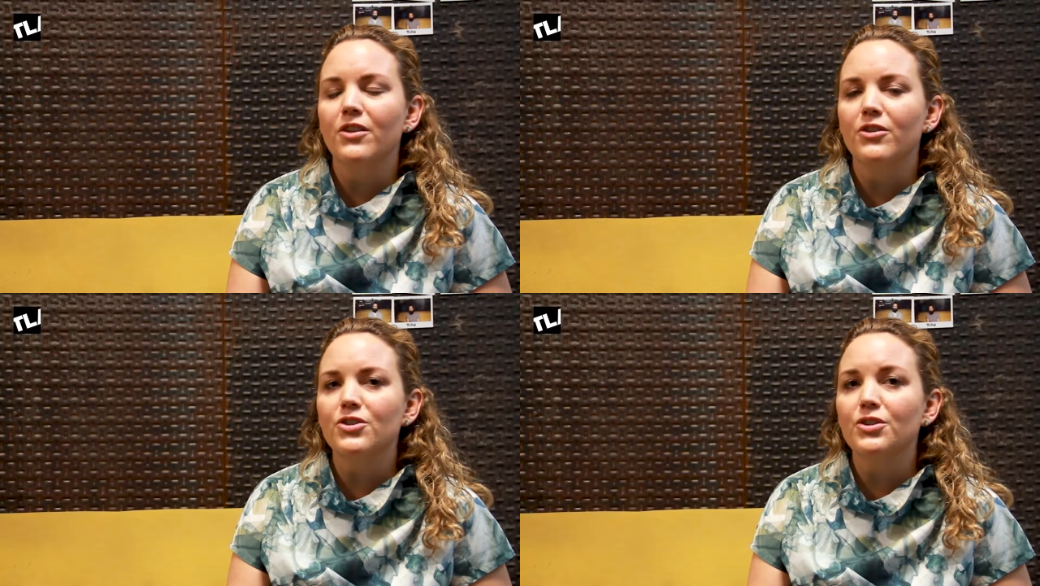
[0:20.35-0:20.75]

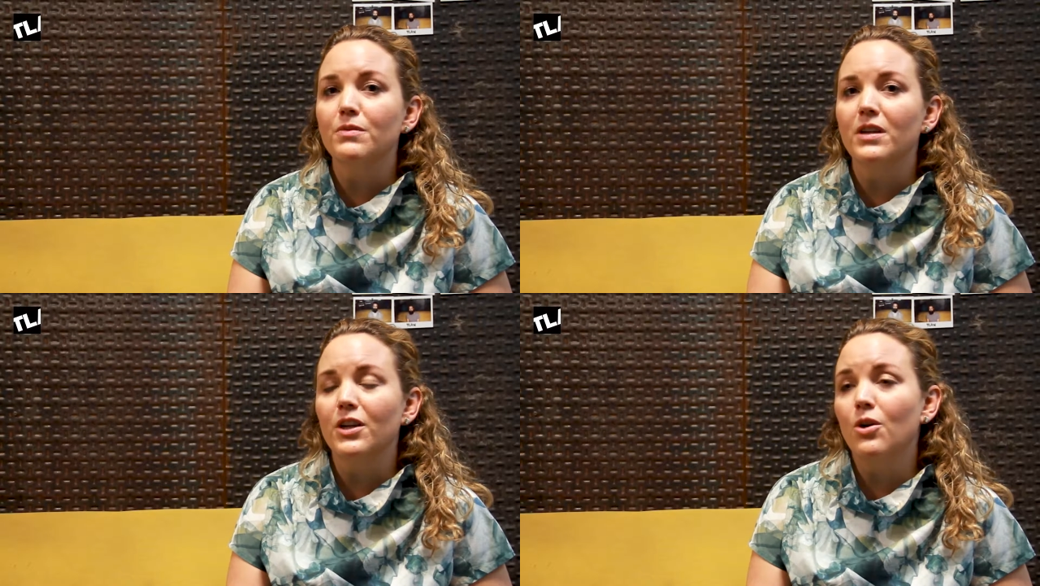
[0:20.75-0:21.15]
Those are
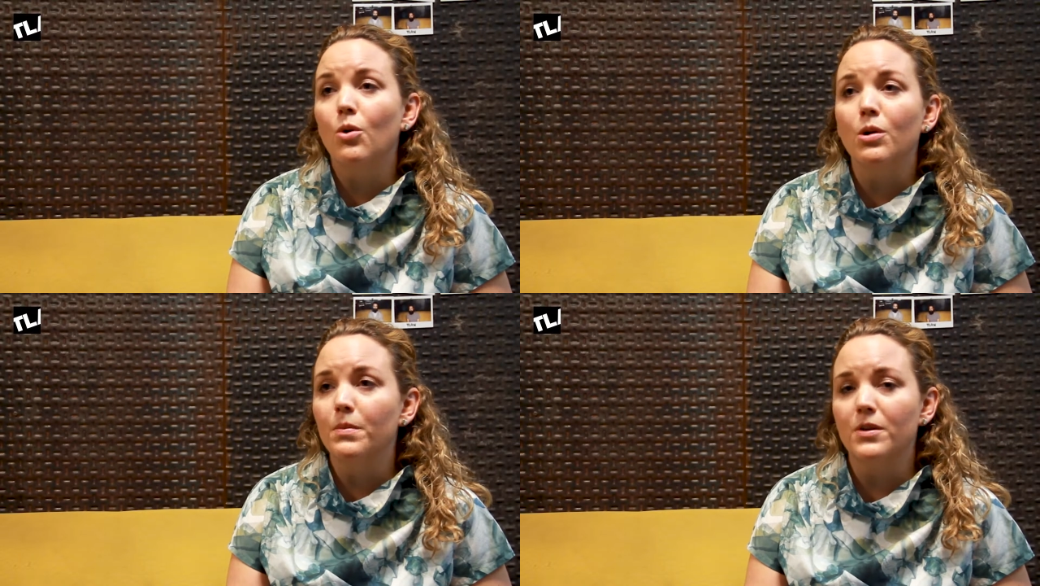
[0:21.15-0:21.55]
really
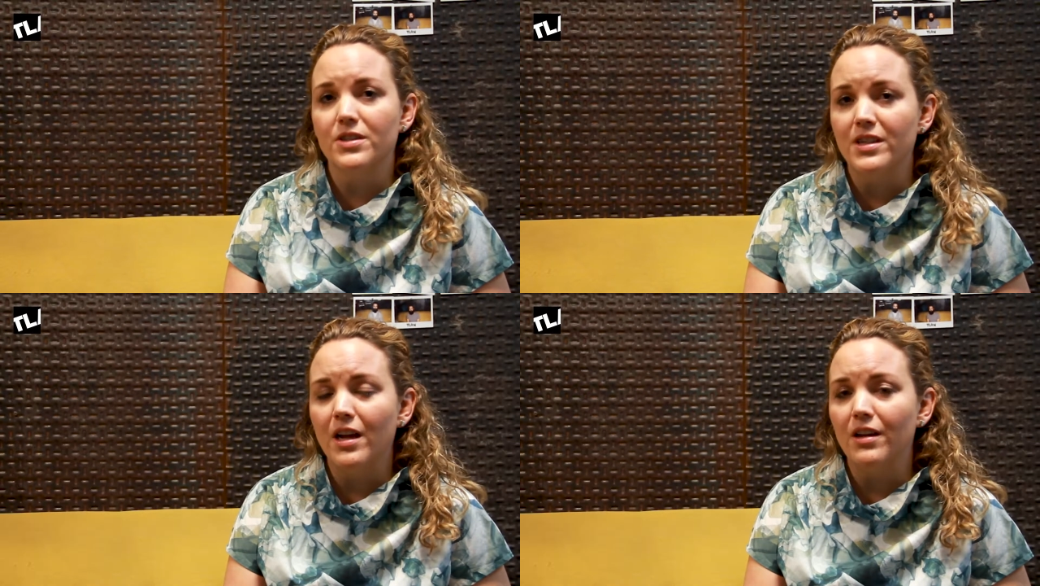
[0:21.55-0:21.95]
core
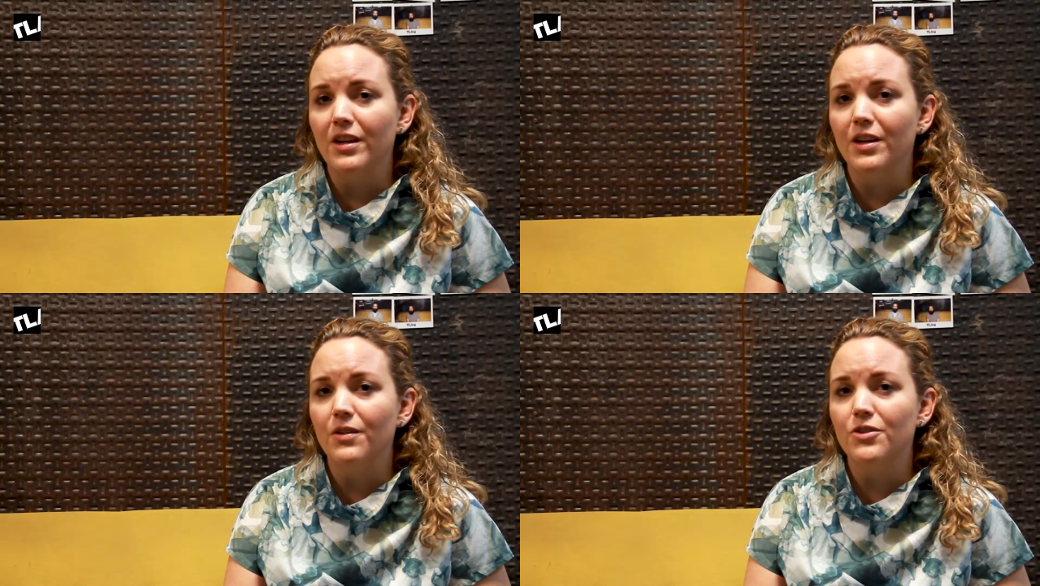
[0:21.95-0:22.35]

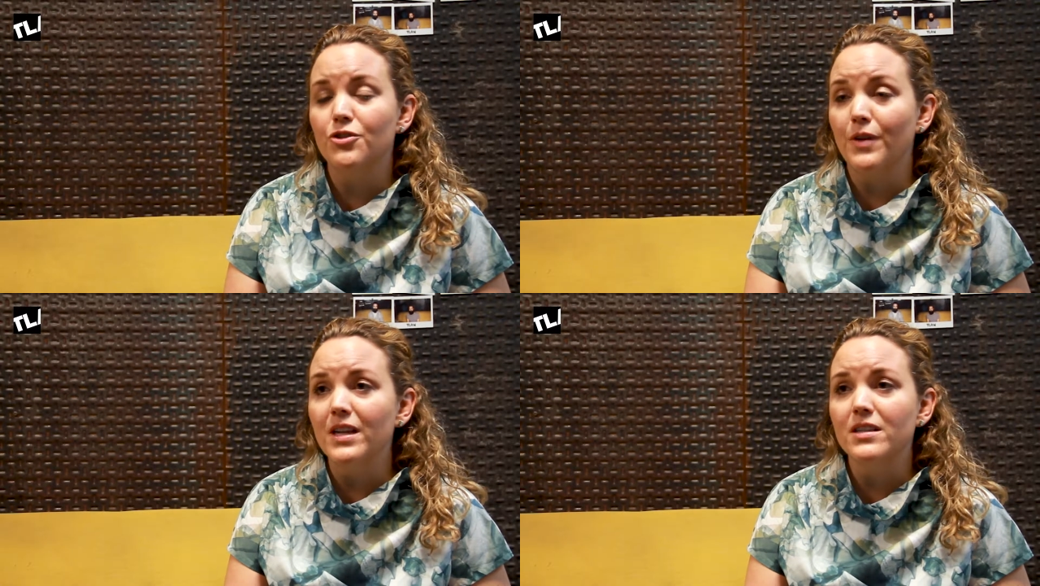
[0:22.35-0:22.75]
personality
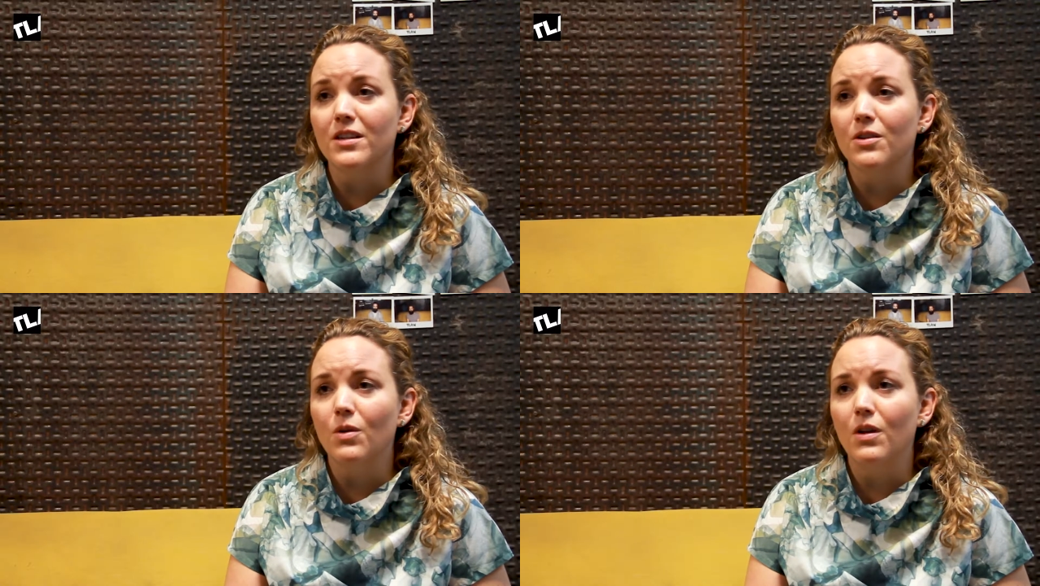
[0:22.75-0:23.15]
traits
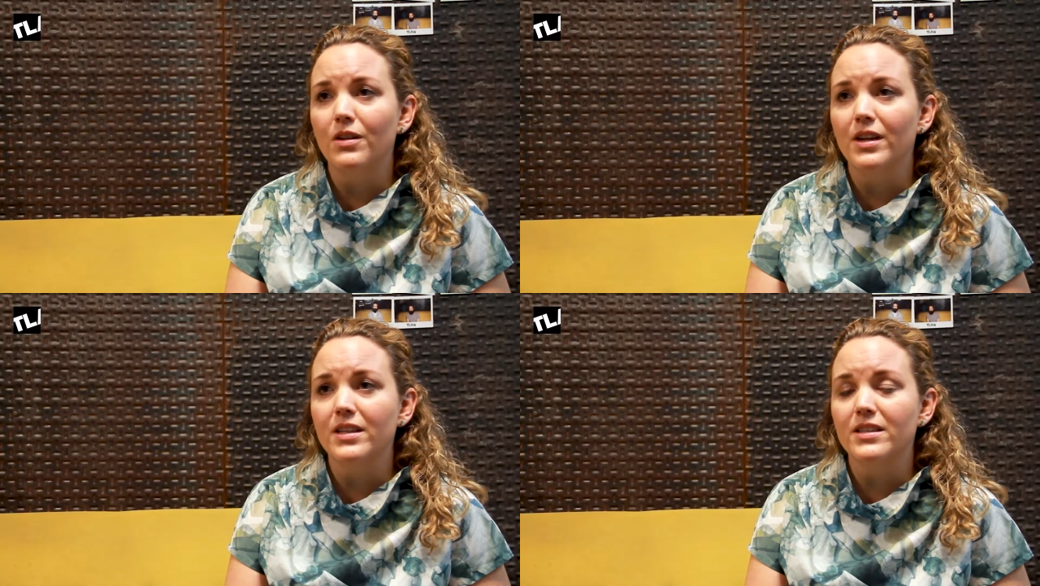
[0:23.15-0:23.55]
and
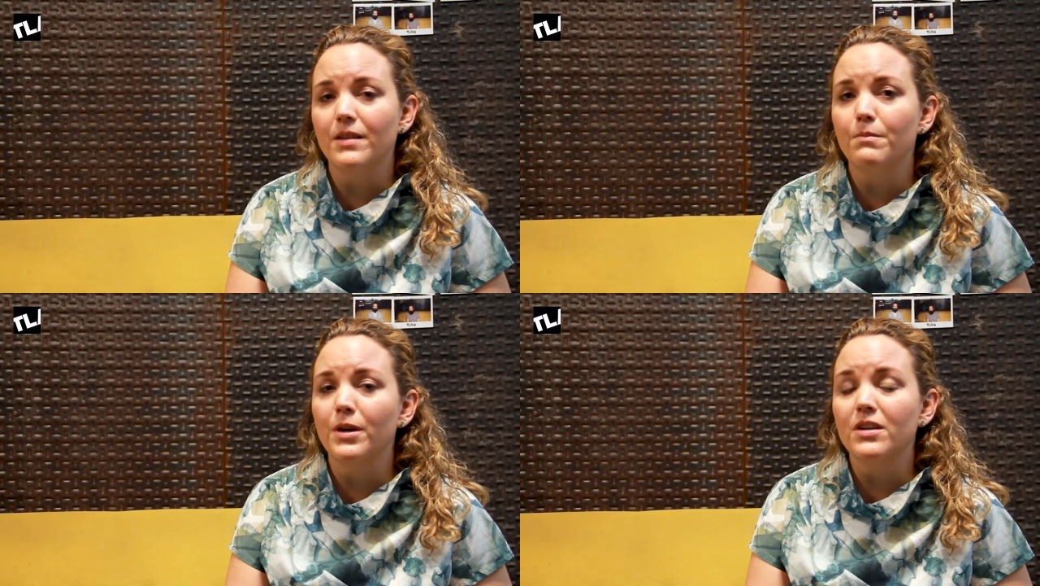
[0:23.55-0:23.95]
qualities
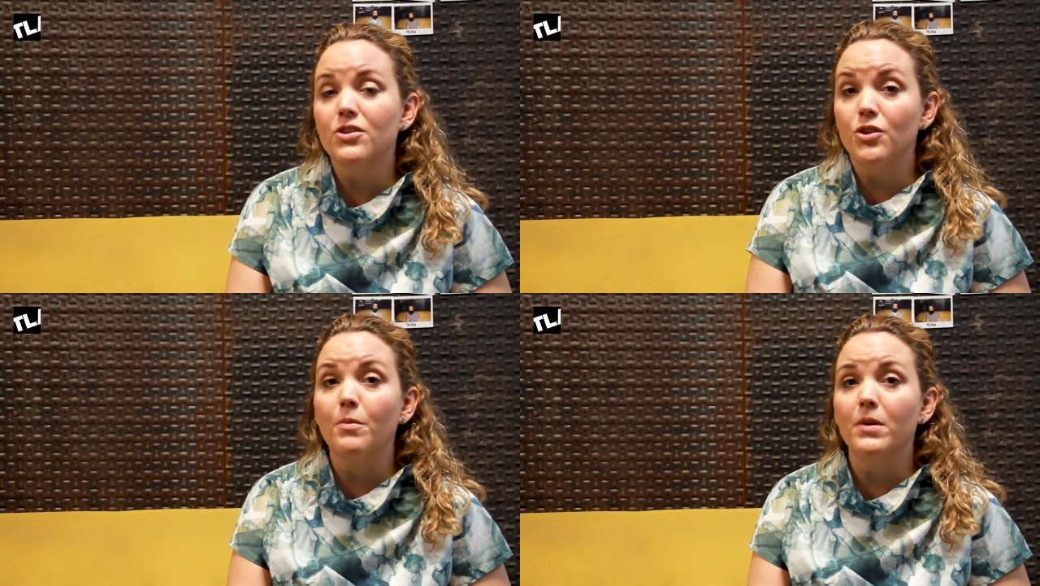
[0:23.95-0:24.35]
that bring
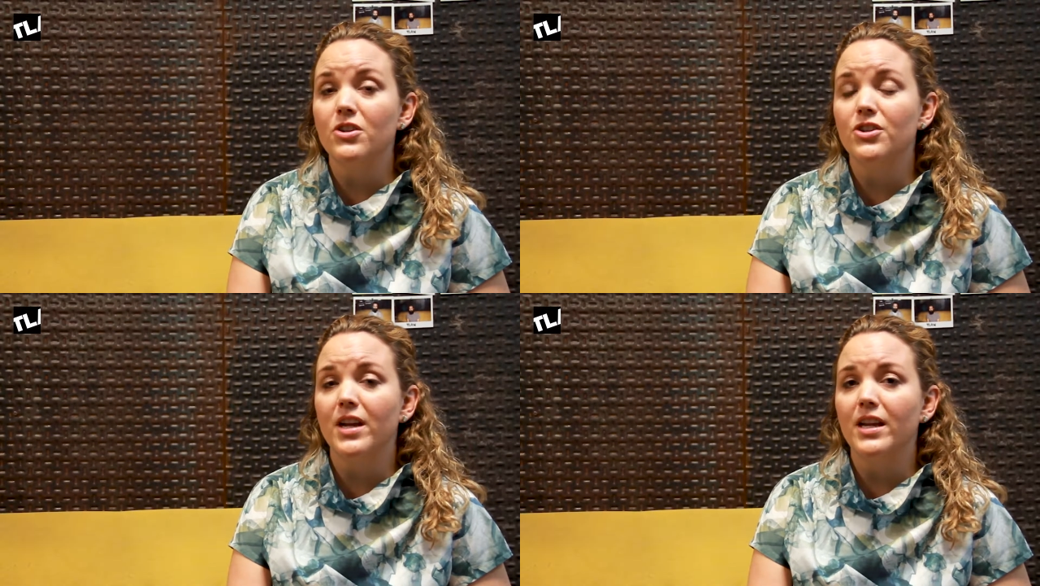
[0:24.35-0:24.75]
so
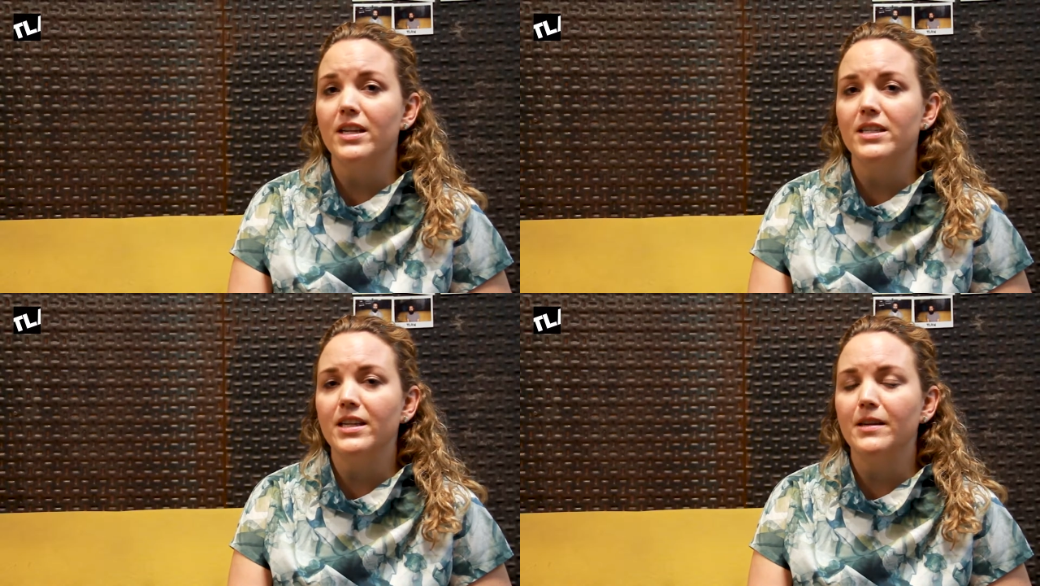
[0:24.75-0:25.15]
much to
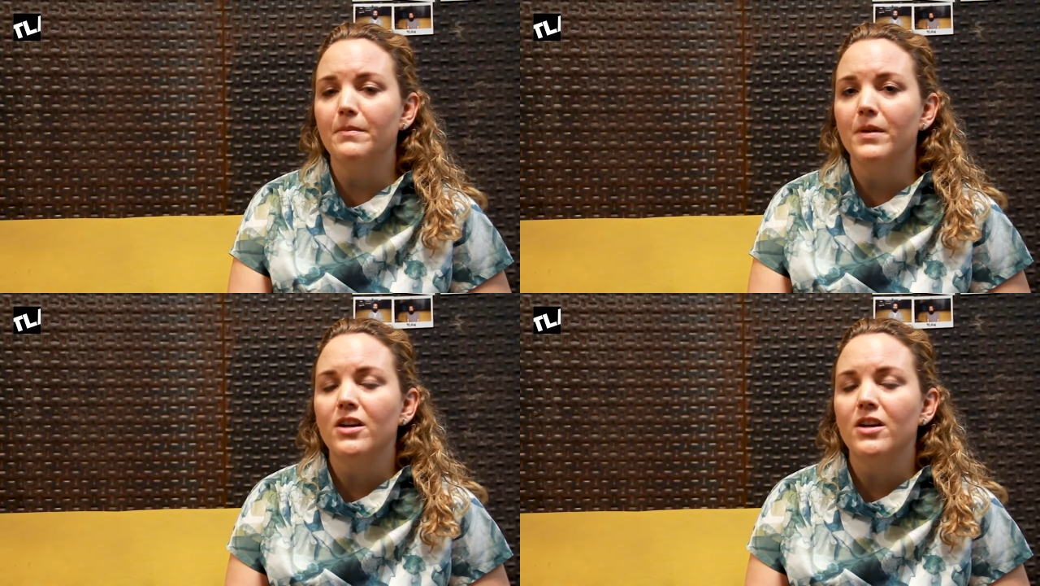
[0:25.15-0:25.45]
any team.